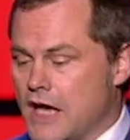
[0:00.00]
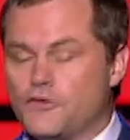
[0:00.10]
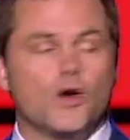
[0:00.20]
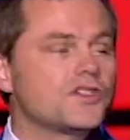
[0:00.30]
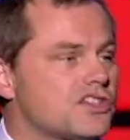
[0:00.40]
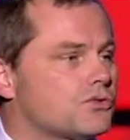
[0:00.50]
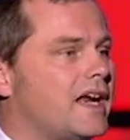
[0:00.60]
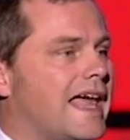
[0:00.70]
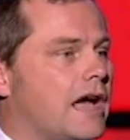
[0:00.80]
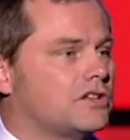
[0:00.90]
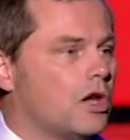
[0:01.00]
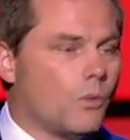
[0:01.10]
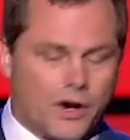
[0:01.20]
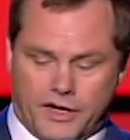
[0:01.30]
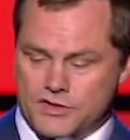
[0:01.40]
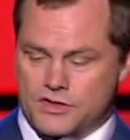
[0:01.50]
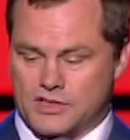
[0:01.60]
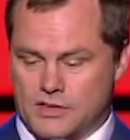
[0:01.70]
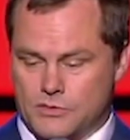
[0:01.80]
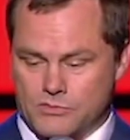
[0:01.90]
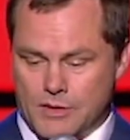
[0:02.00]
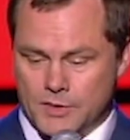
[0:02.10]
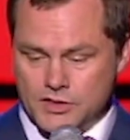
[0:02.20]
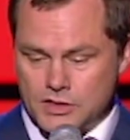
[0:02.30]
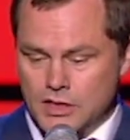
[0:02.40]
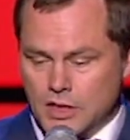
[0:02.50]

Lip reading: If yours isn't read out, don't worry, it's just that it was rubbish.